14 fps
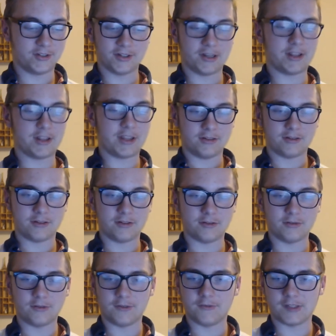nothing you can
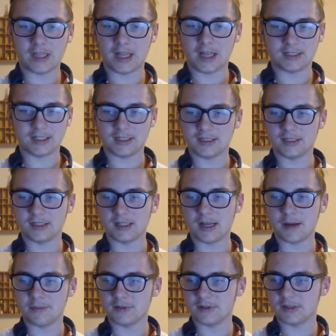do if things like these
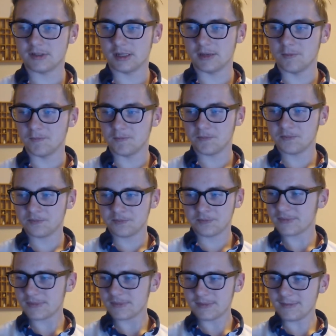happens. And
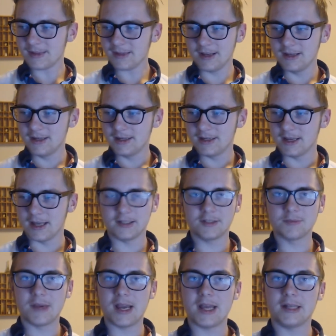yeah, this
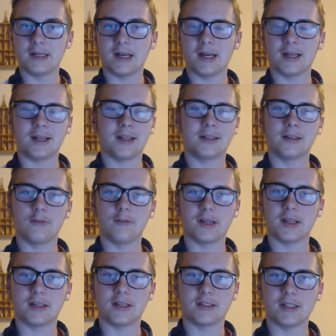man, I, I didn't quite
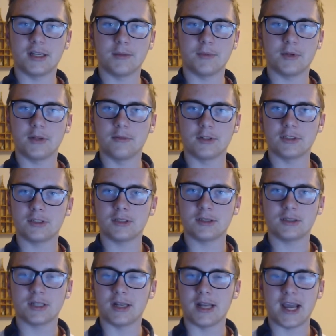get his name, but he
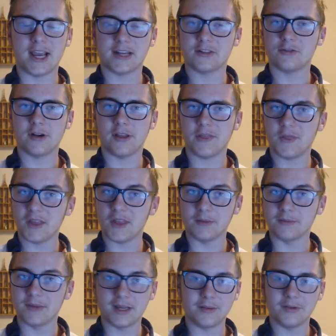was an actor, I think,
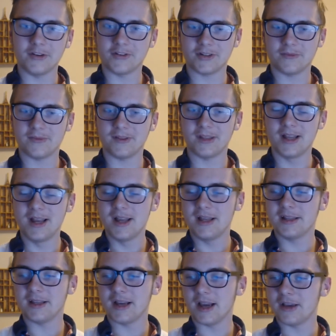maybe, or something.
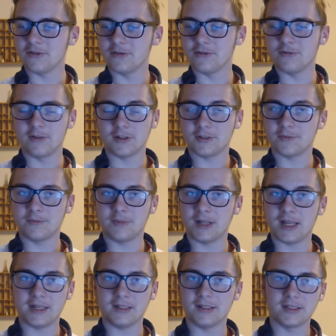The guy who was
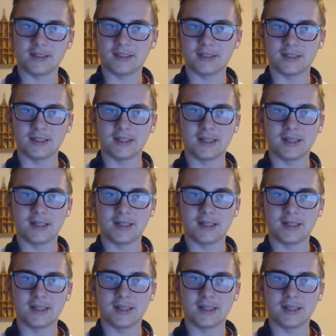planning this, and